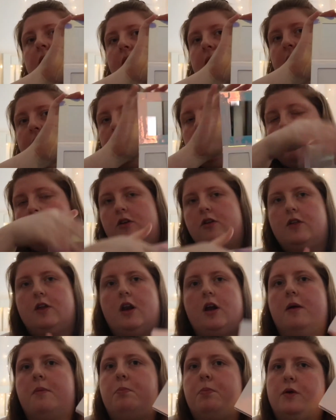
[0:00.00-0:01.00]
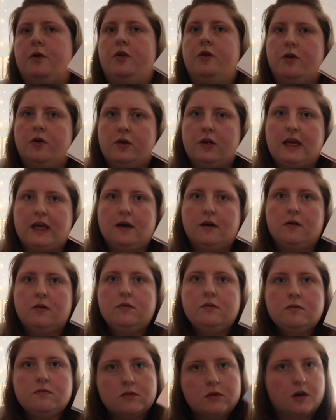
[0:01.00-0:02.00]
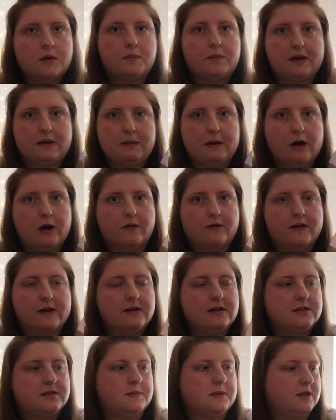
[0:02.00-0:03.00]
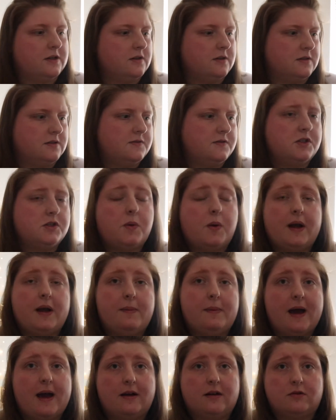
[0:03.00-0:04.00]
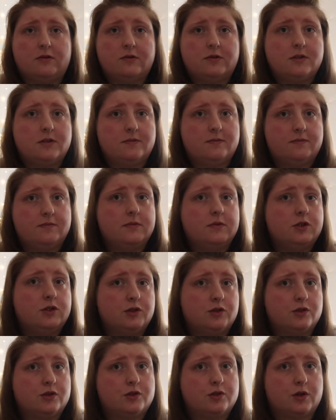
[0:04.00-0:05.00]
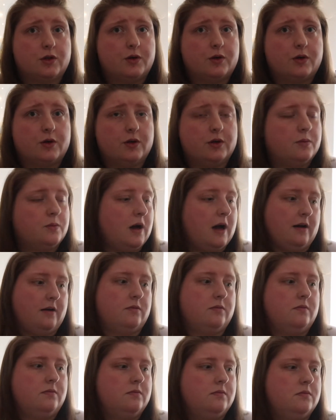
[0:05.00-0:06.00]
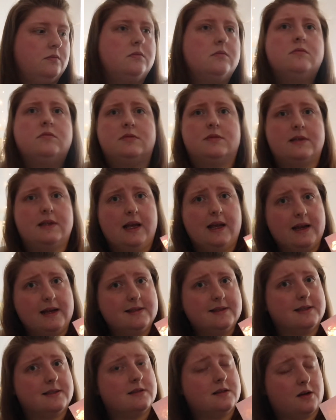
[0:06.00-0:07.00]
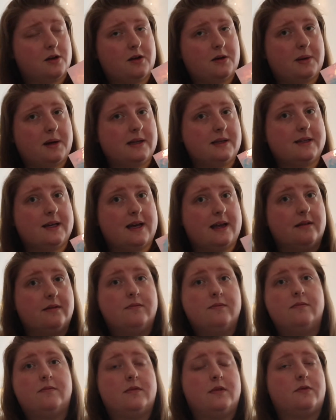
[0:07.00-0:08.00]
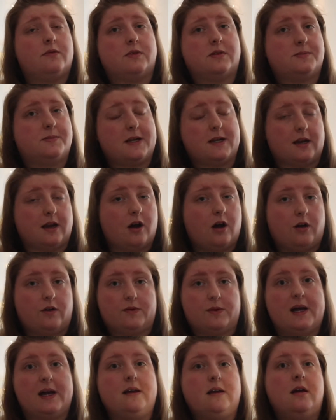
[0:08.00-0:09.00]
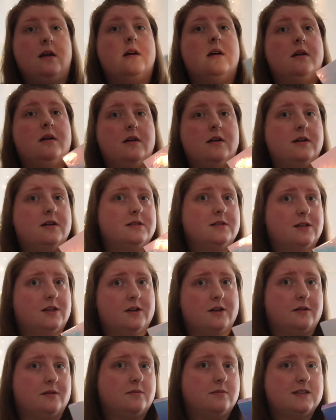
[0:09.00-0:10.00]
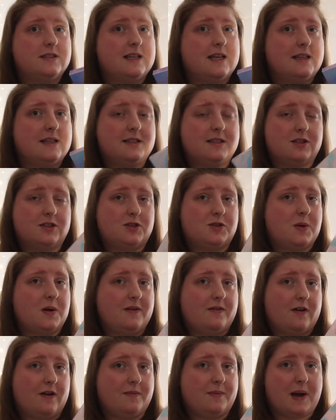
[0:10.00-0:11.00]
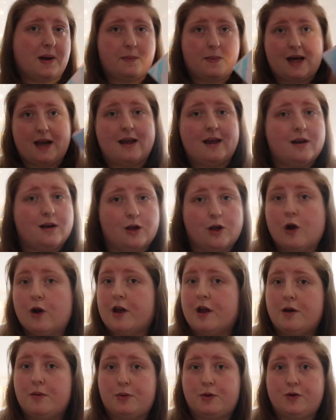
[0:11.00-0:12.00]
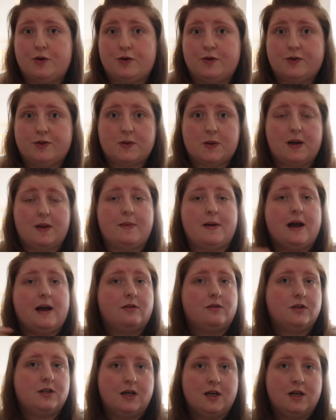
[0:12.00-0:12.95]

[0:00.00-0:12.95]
it in another like bundle deal on Bperfect, because for £20 it's so good. Well, in essence I only paid 10 if we're splitting it halfway. So to say this is a £25 palette and I got it in a bundle for £20,